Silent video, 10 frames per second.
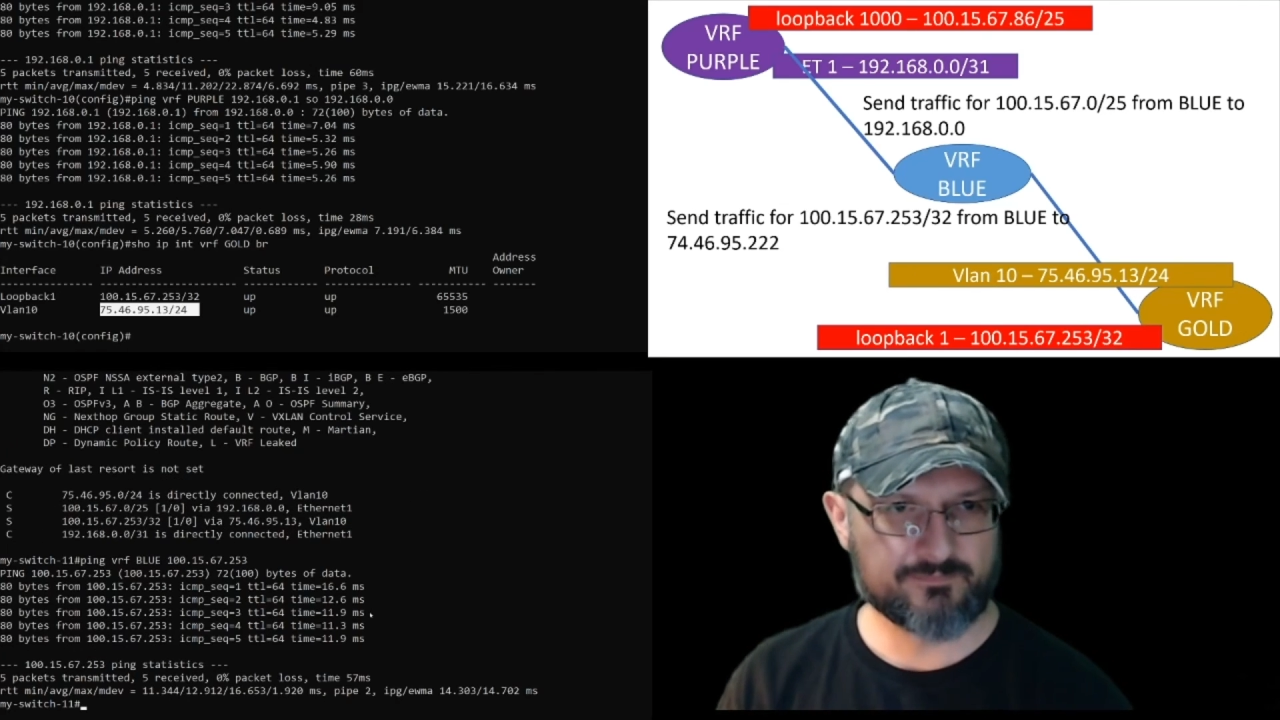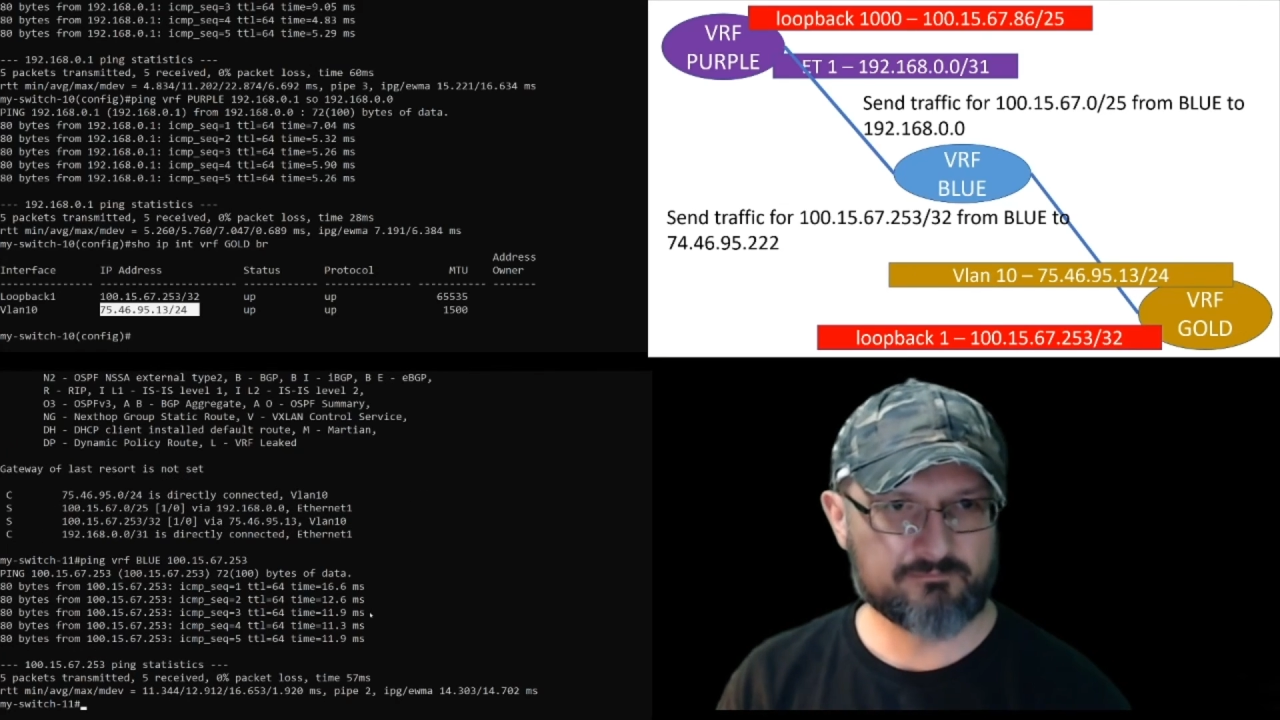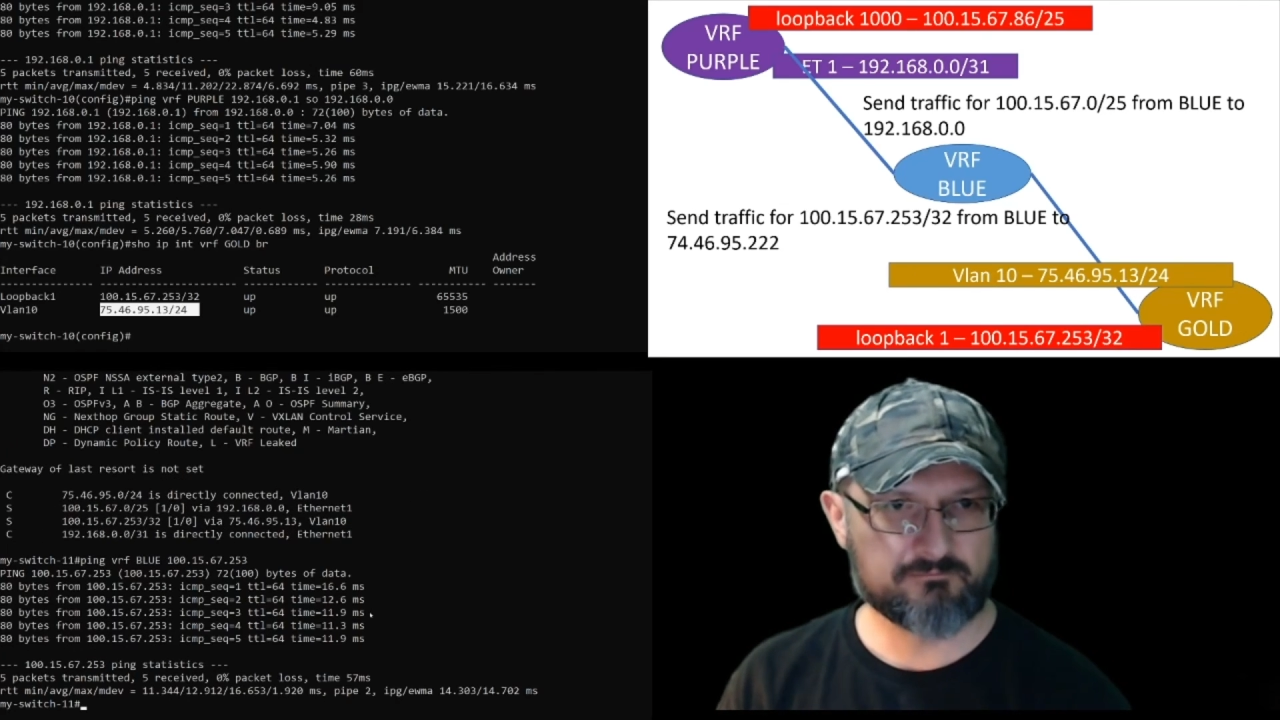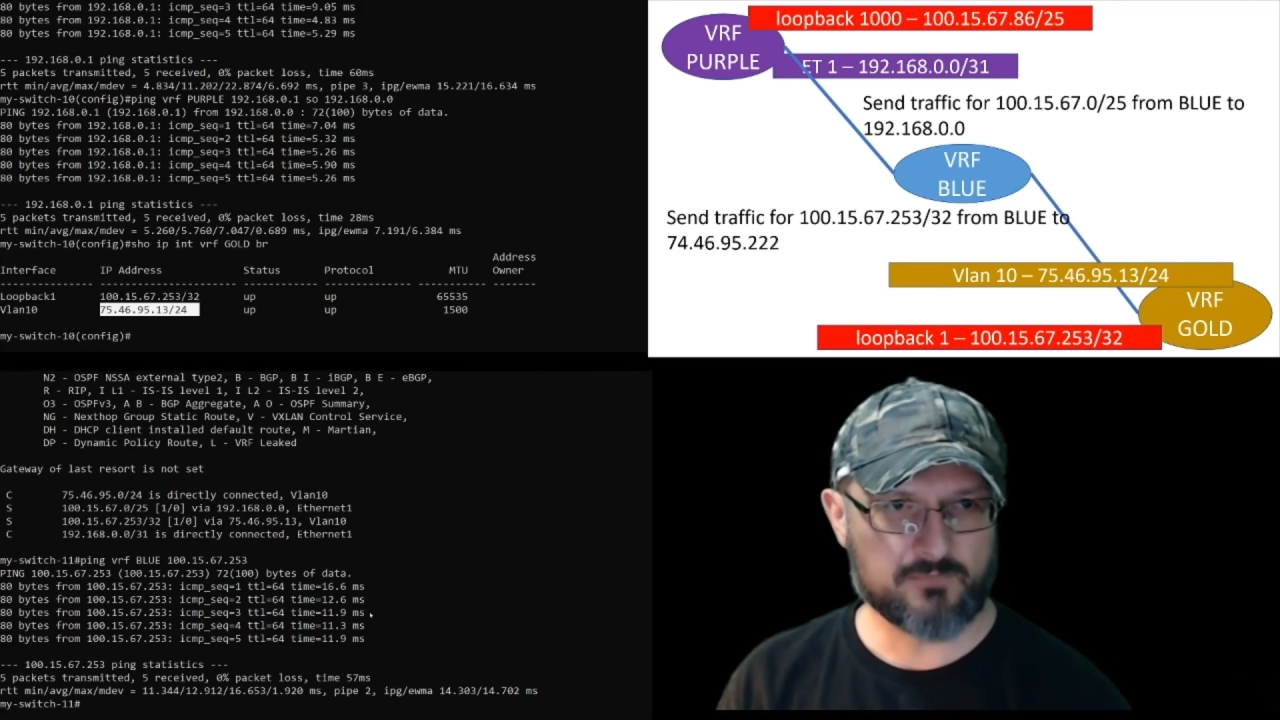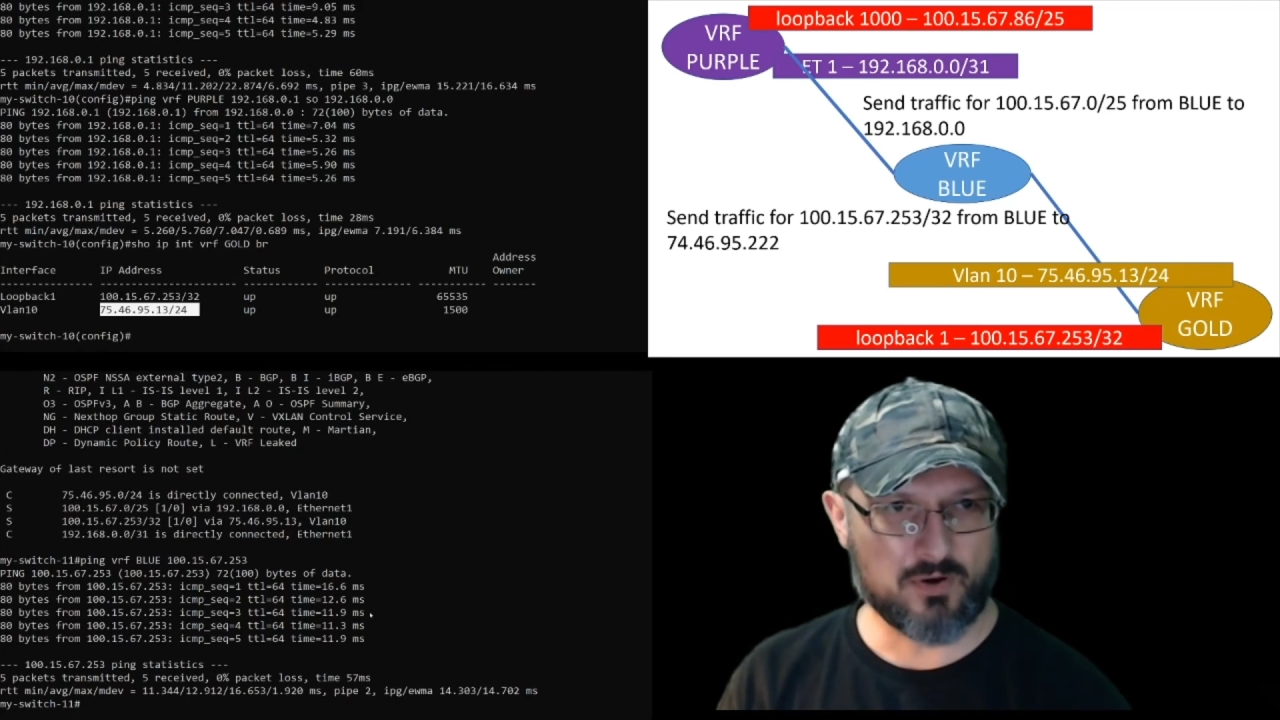
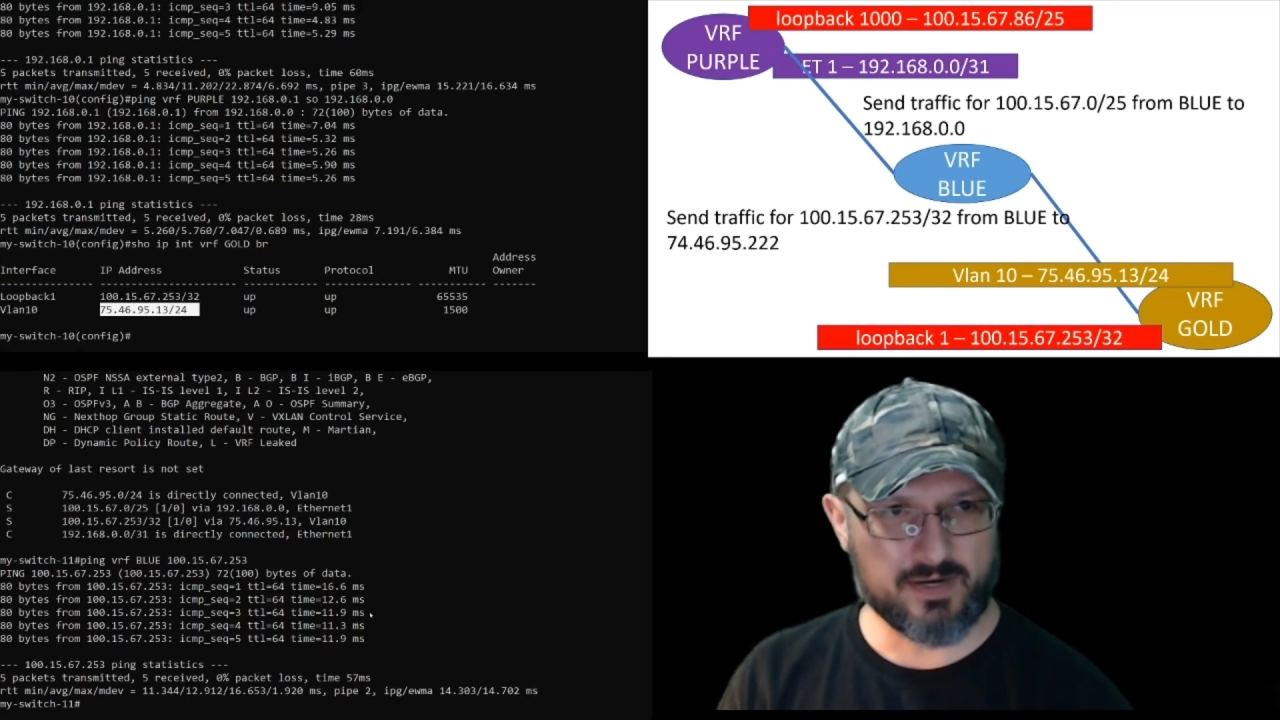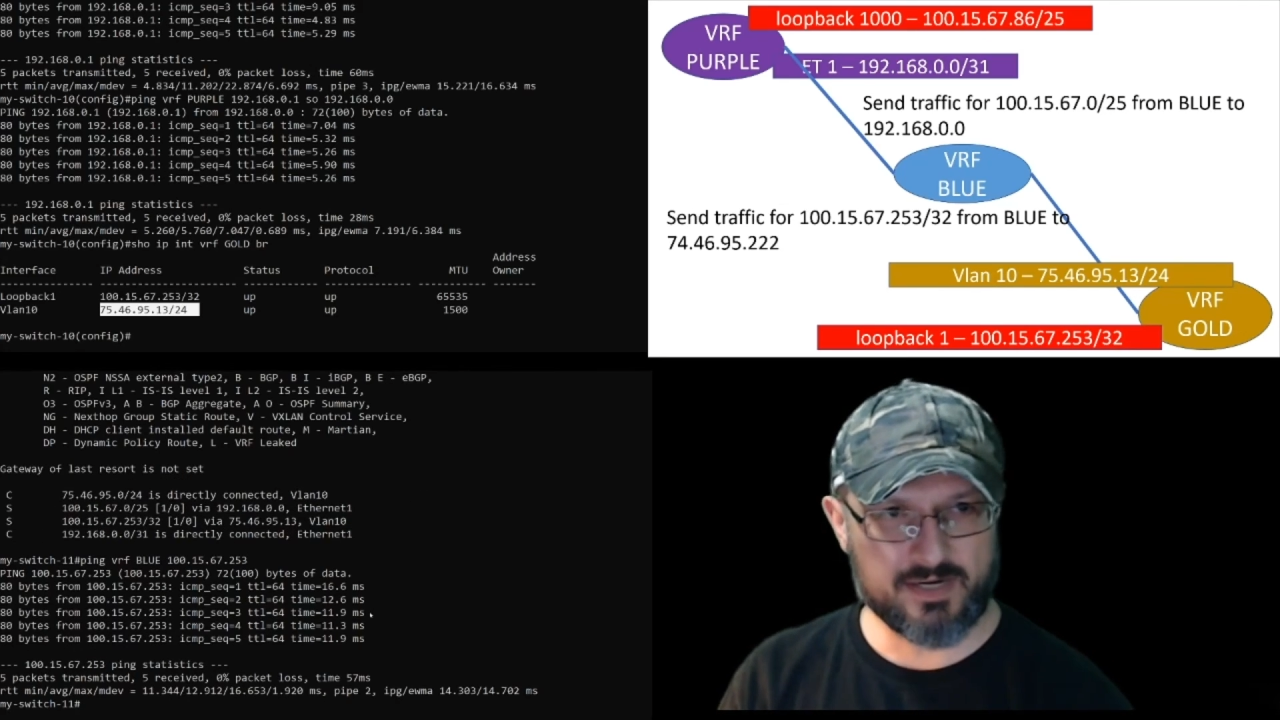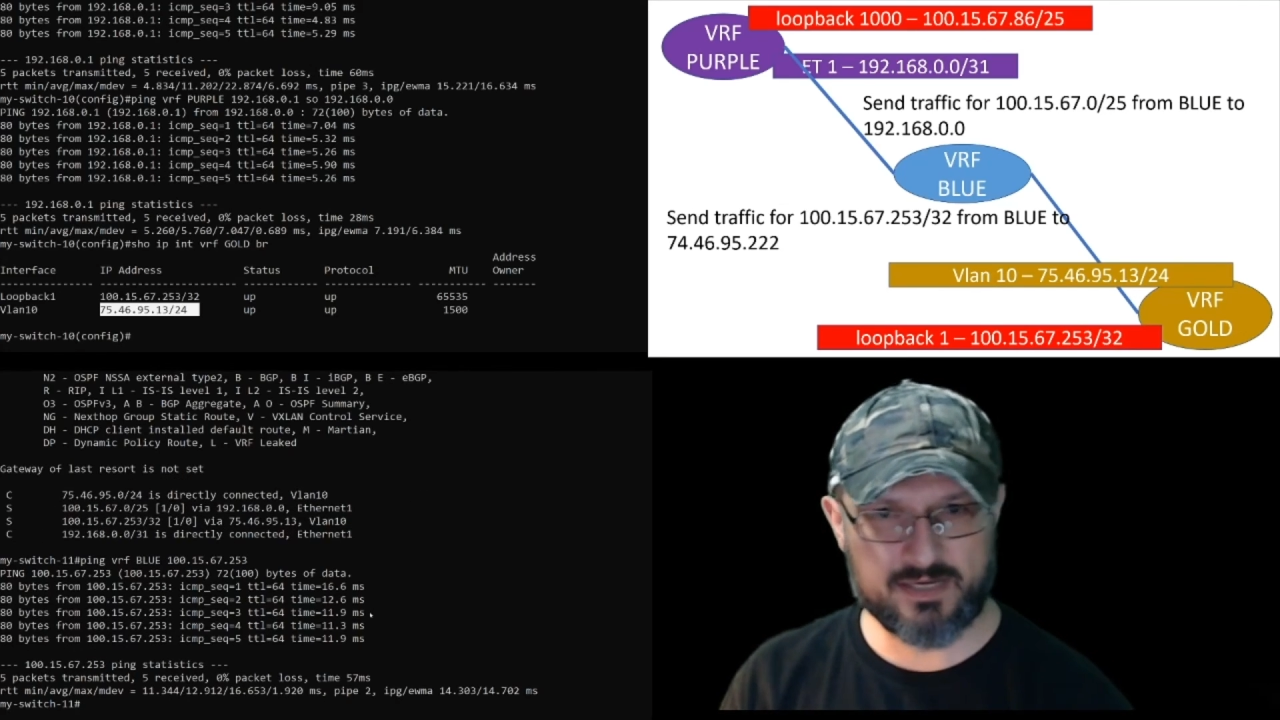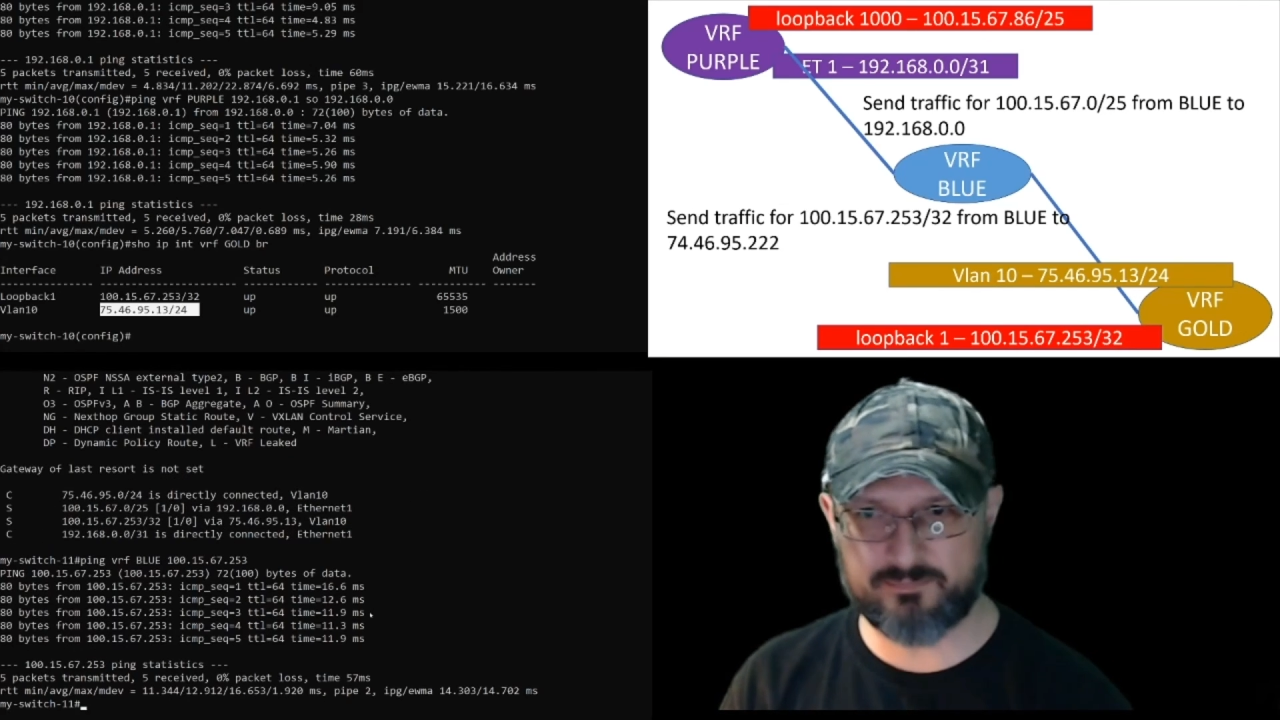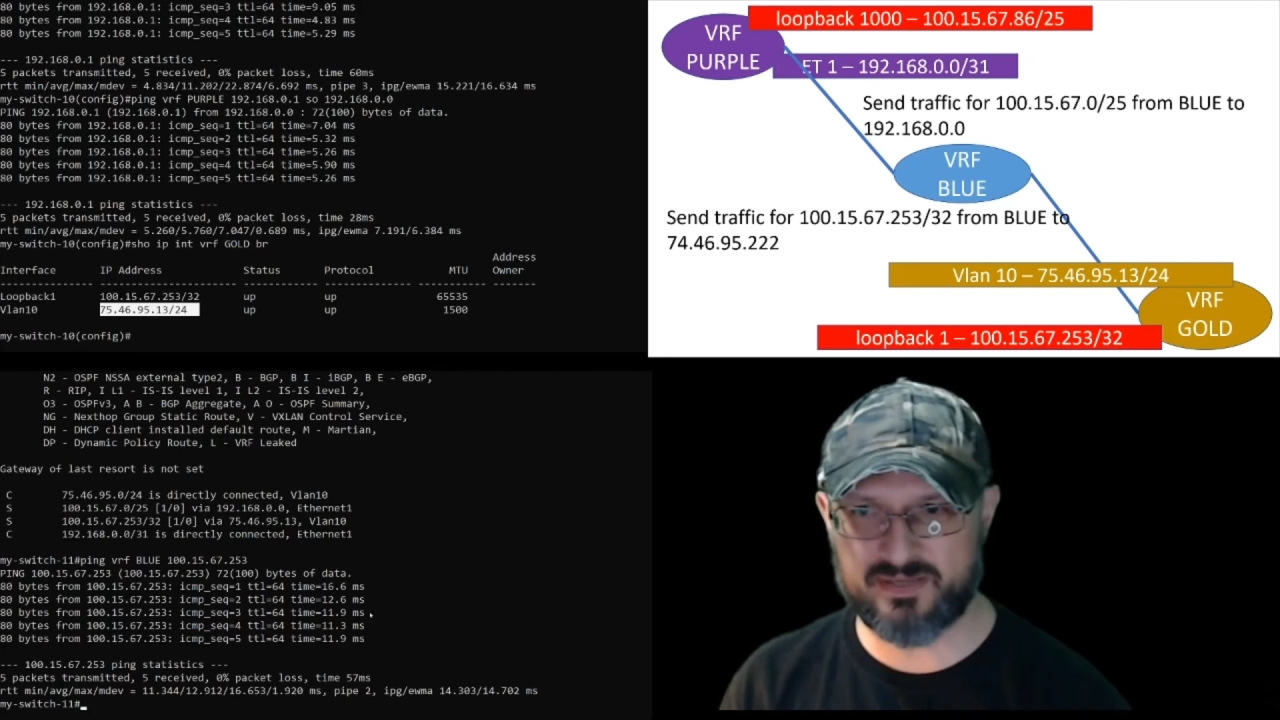All right, I
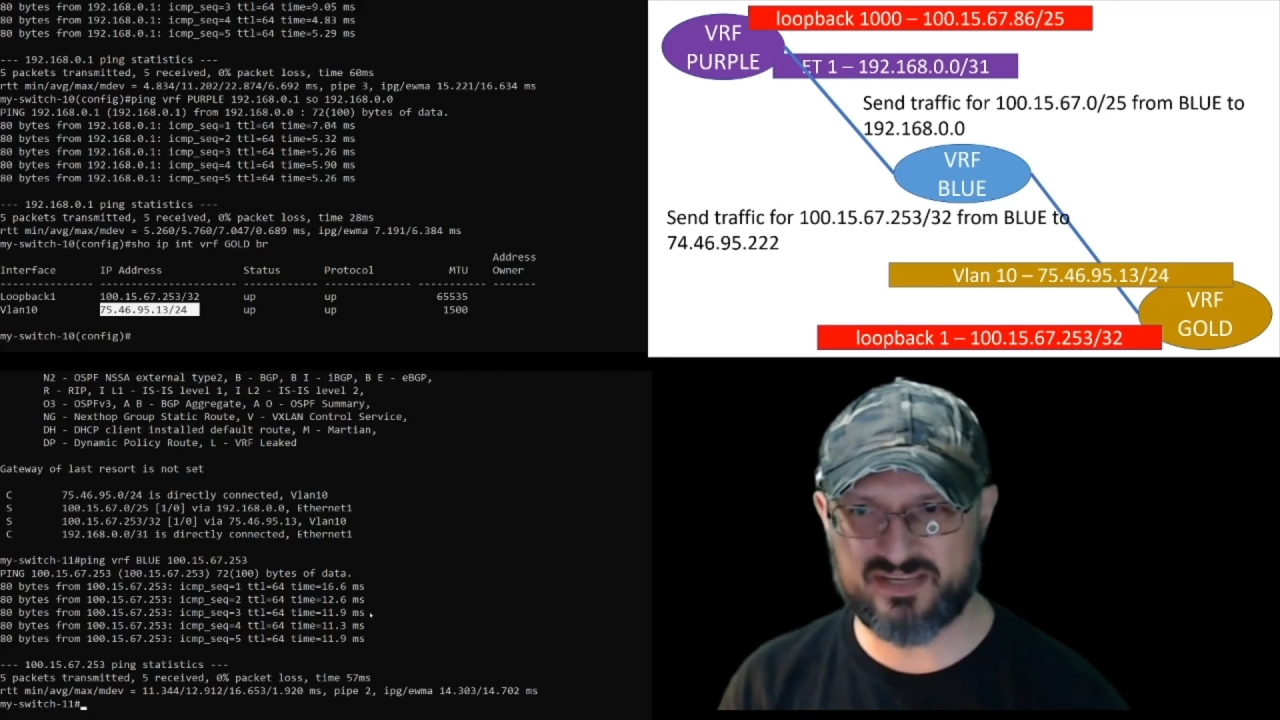can ping